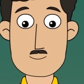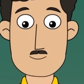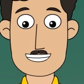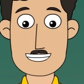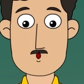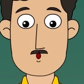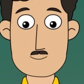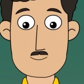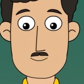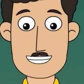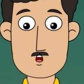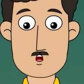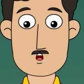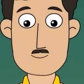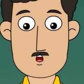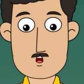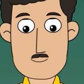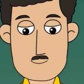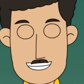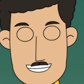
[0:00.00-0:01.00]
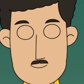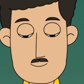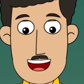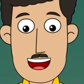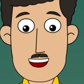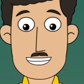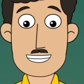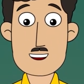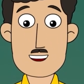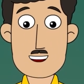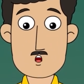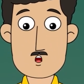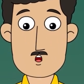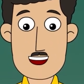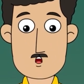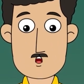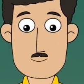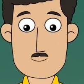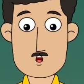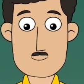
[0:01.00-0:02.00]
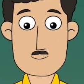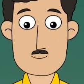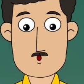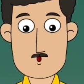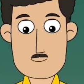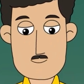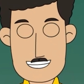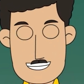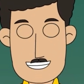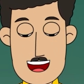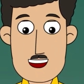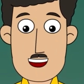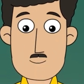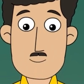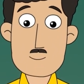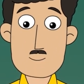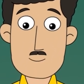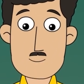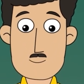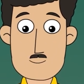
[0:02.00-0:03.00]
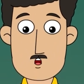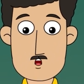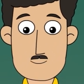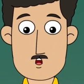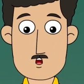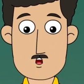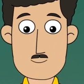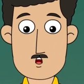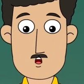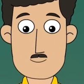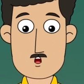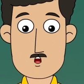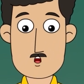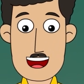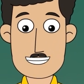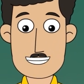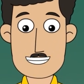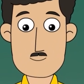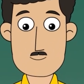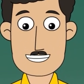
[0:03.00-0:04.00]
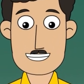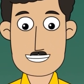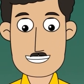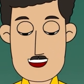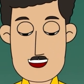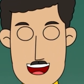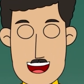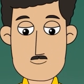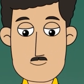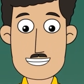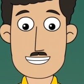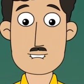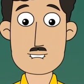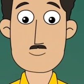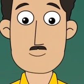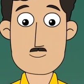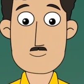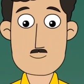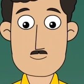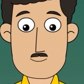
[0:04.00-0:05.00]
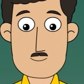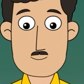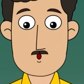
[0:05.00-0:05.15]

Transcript: When your mother or grandmother keeps the pan on the gas, it gets directly heated.